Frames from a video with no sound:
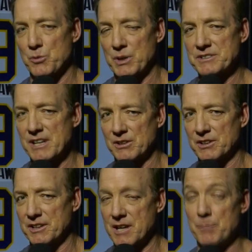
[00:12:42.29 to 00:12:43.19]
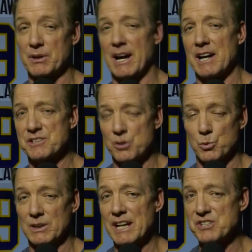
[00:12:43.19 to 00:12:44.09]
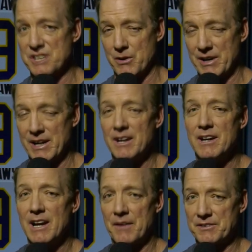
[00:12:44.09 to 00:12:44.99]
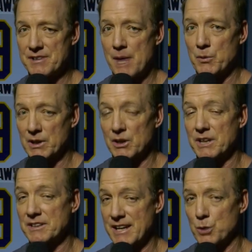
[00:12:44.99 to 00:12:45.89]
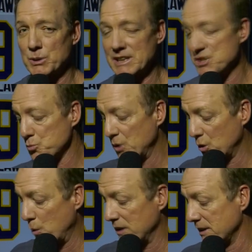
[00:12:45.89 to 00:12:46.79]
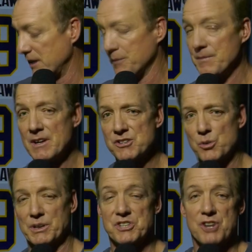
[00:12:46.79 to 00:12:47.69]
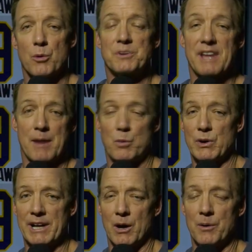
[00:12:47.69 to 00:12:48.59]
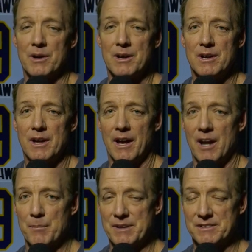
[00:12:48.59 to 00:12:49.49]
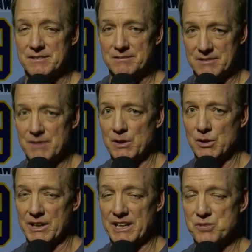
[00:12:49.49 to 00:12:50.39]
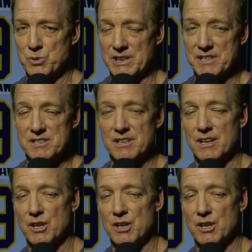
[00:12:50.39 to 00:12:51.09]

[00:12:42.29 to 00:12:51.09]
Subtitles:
We're going to take a look at a couple guys who were legendary at the time. We're going to look at their release real quickly here. So we're going to start with Dan Marino, and I'm going to give you a look at his release.